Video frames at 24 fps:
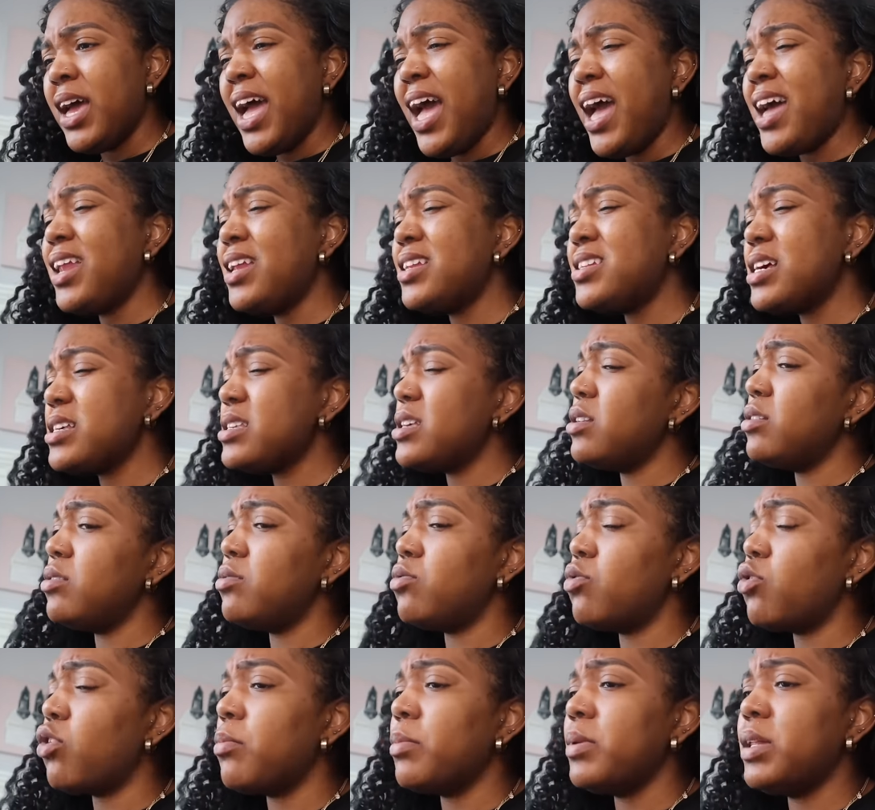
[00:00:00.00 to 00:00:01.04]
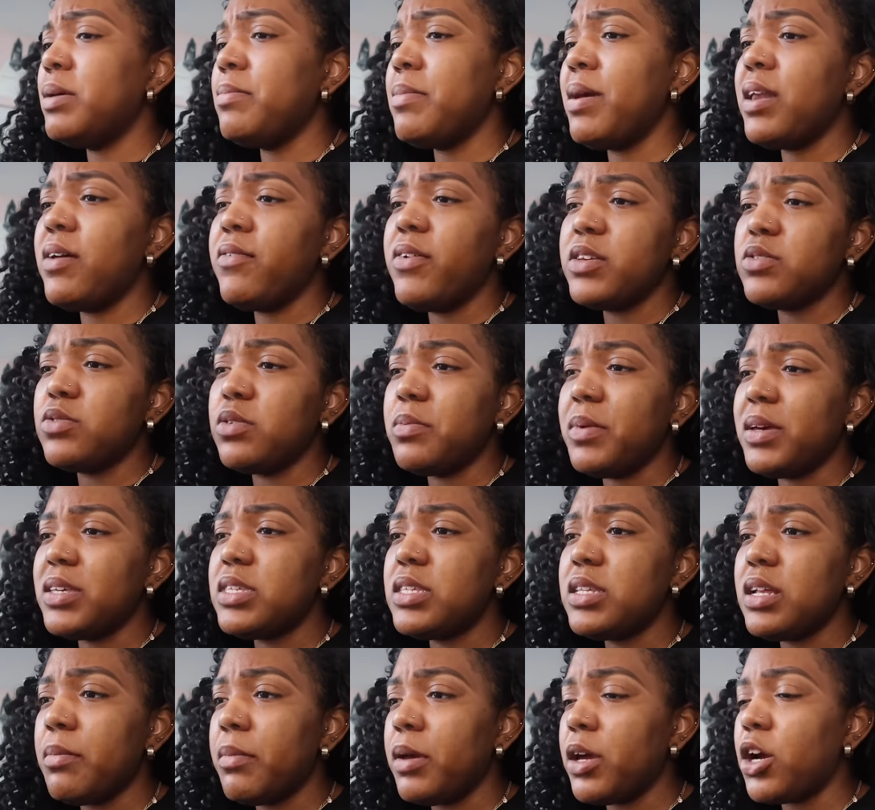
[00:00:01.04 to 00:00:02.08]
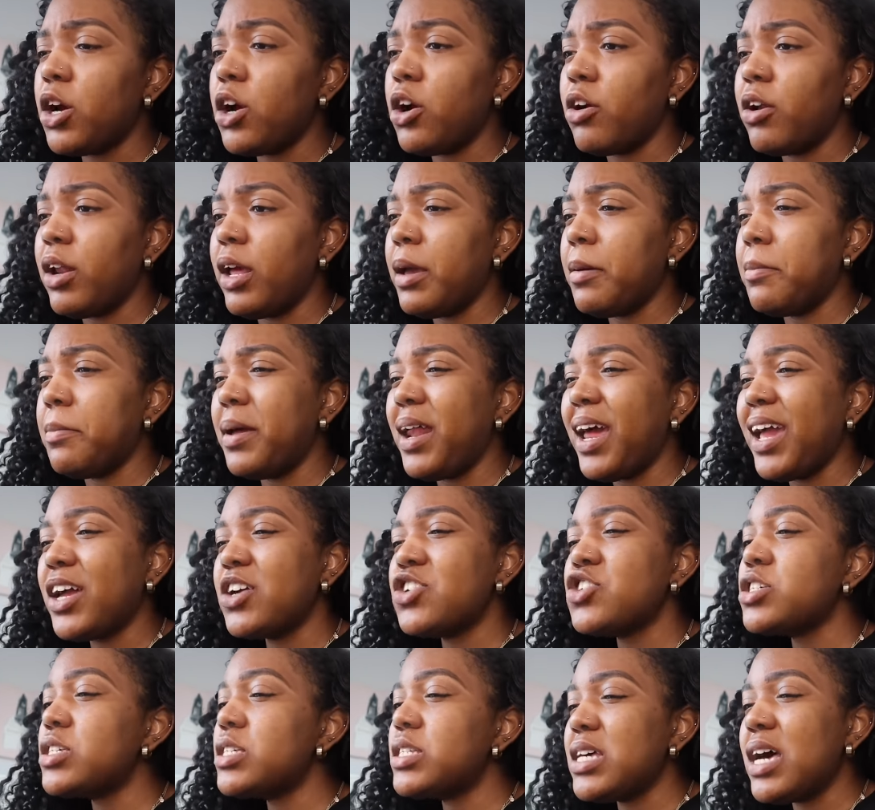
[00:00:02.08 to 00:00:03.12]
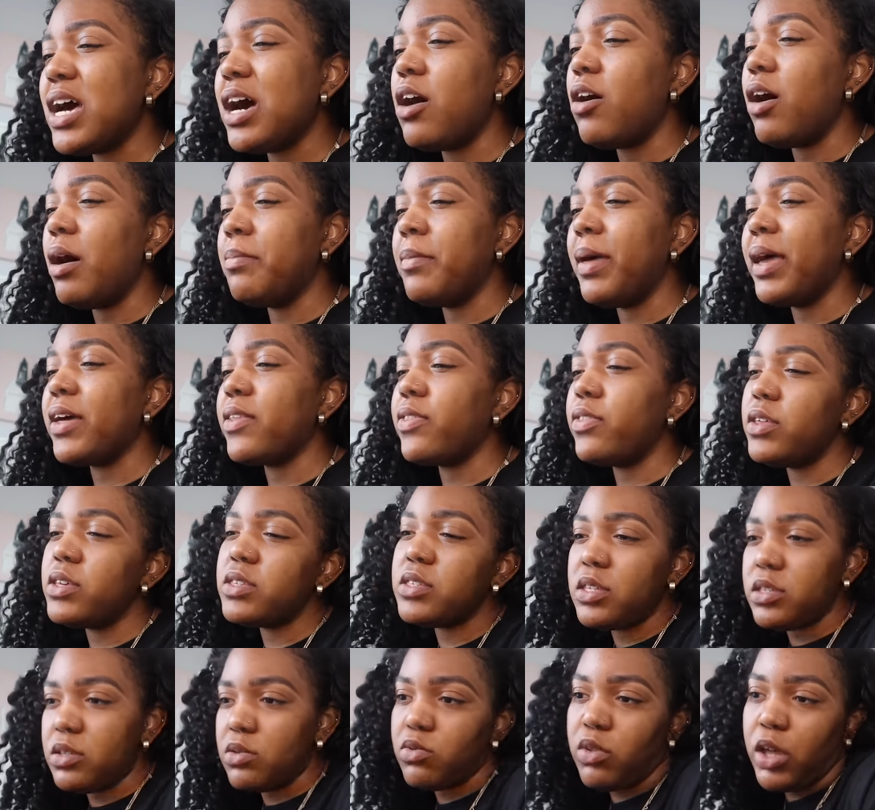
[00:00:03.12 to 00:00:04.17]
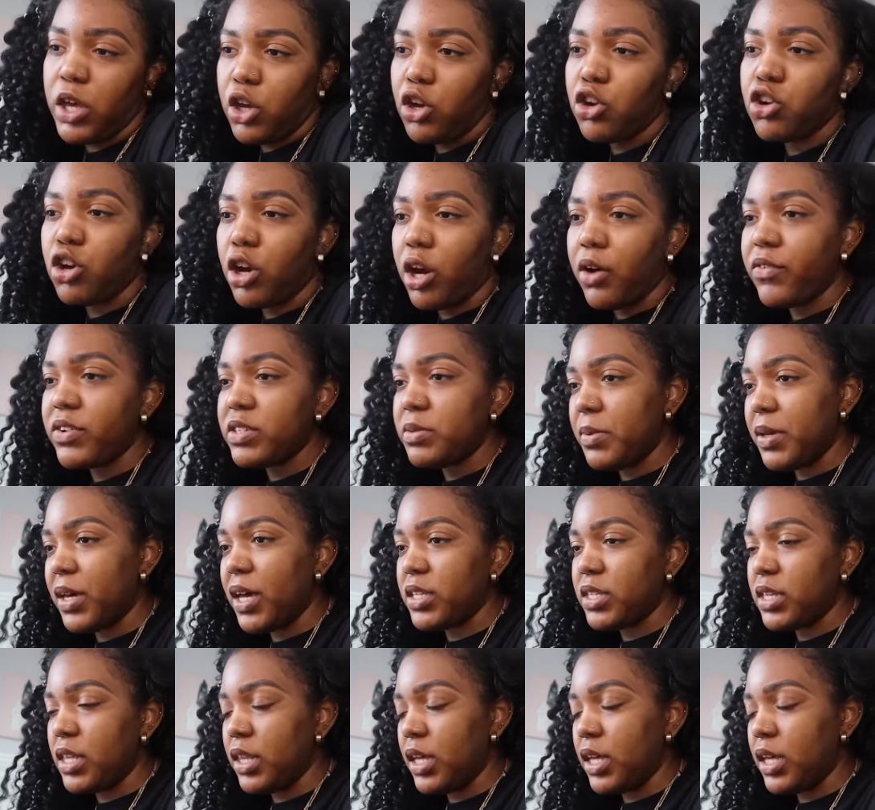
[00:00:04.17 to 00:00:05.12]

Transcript: And it doesn't normally manifest with my stomach hurting, but I could just tell. I'm like, this is like, you're nervous because of